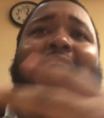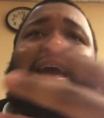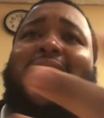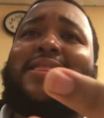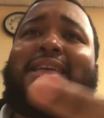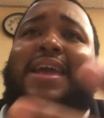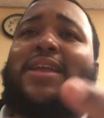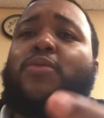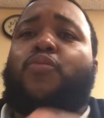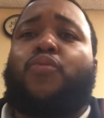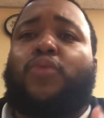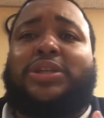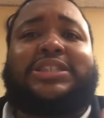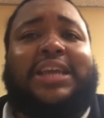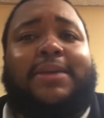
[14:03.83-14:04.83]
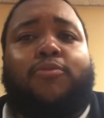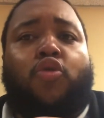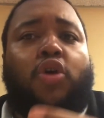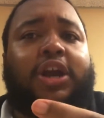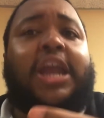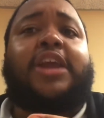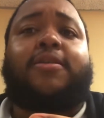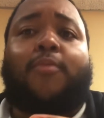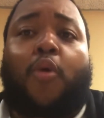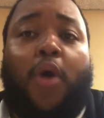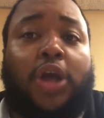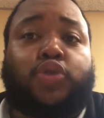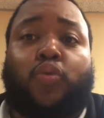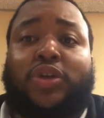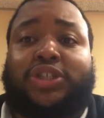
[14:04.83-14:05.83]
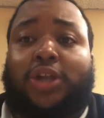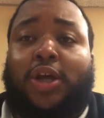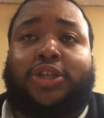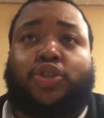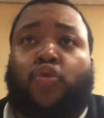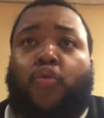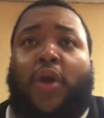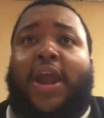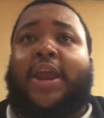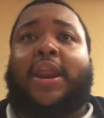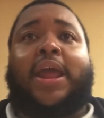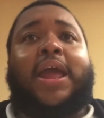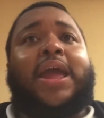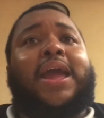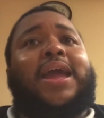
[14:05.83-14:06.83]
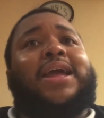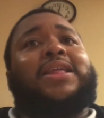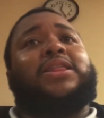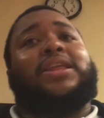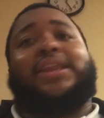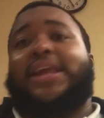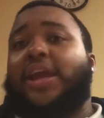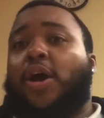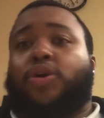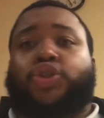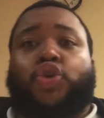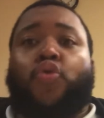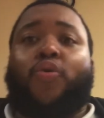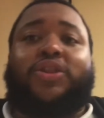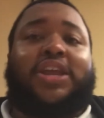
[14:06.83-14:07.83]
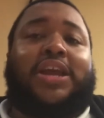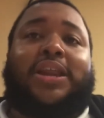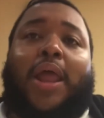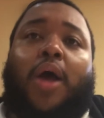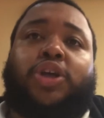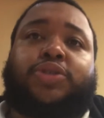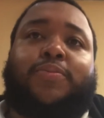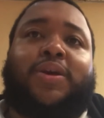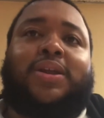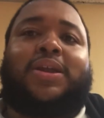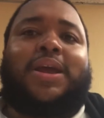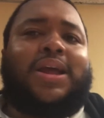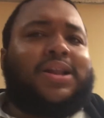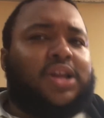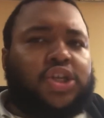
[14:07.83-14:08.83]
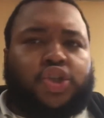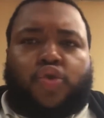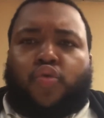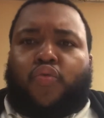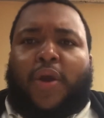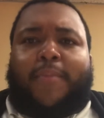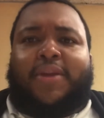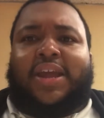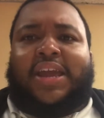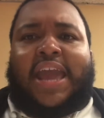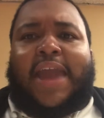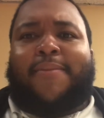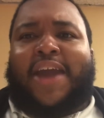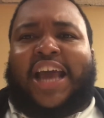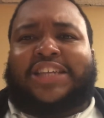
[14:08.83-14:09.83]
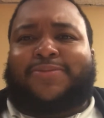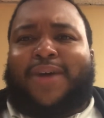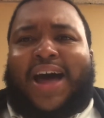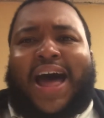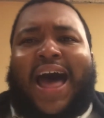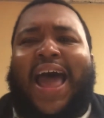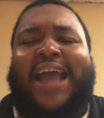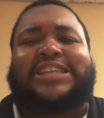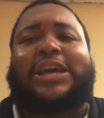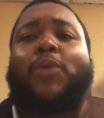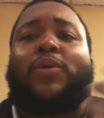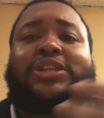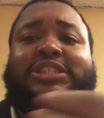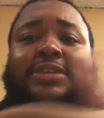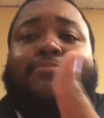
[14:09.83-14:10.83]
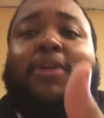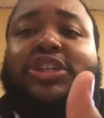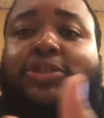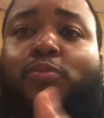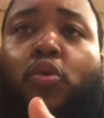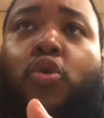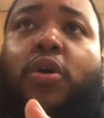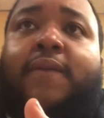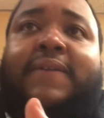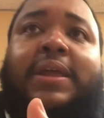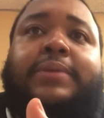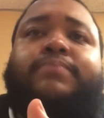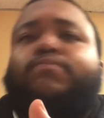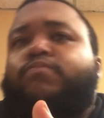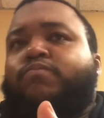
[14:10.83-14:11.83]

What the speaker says: And then we see more Kingdom Hearts, which looks great. Neo 2 with the announcement. This new Remedy game has my eyes. I want to see much more of it.